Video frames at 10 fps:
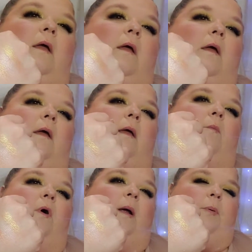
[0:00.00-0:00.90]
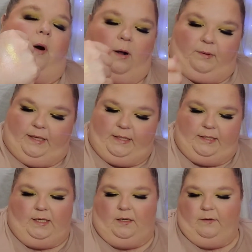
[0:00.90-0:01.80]
And what I probably need to
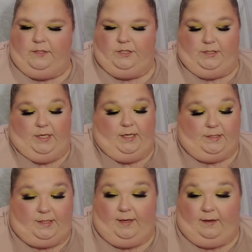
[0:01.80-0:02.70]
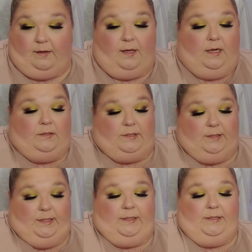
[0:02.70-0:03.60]
do is just get a skin gloss and let
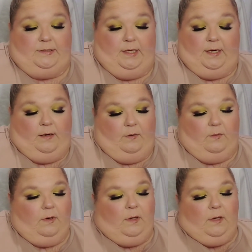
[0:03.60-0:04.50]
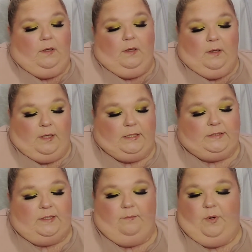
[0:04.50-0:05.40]
this go at
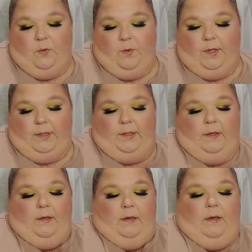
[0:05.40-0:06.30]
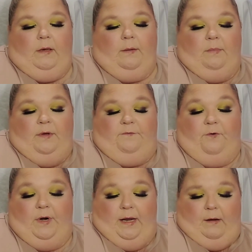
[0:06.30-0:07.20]
some point. But for
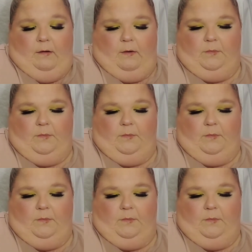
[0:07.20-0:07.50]
now, I'm just